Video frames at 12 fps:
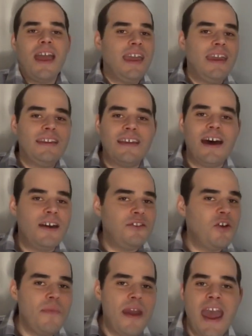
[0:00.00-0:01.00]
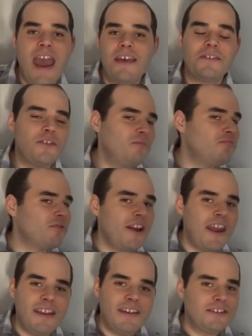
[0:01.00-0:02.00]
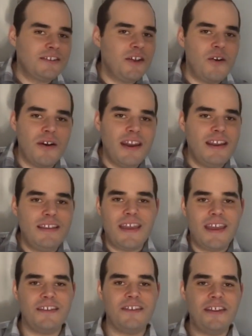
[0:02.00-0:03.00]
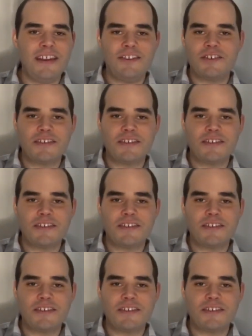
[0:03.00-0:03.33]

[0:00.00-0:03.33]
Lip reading: and no math, no brains, no anything you need.